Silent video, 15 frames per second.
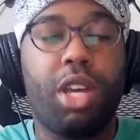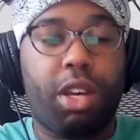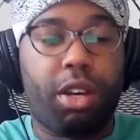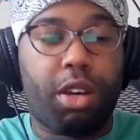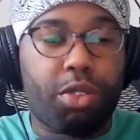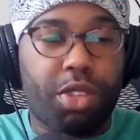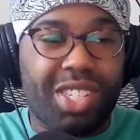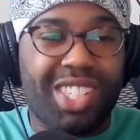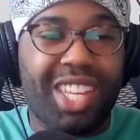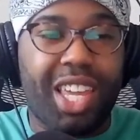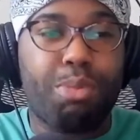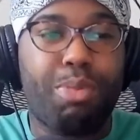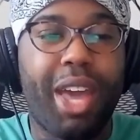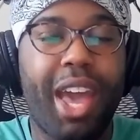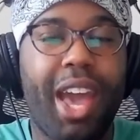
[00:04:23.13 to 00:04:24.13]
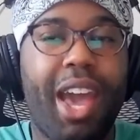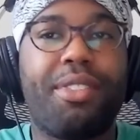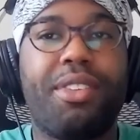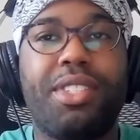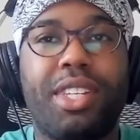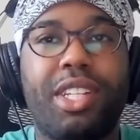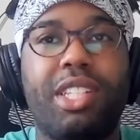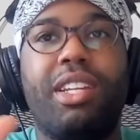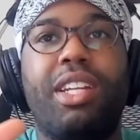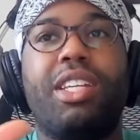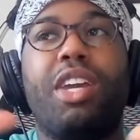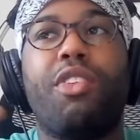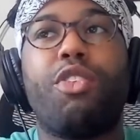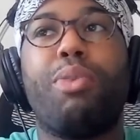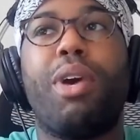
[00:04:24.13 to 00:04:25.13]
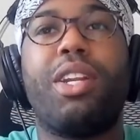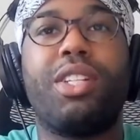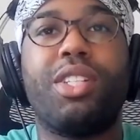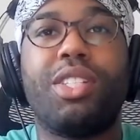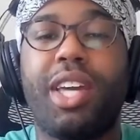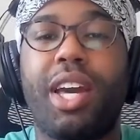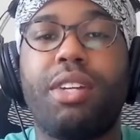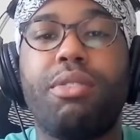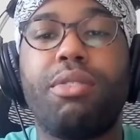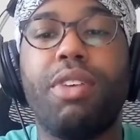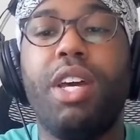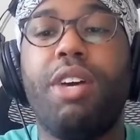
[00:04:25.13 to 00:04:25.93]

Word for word: on the same path instead of letting everybody just kind of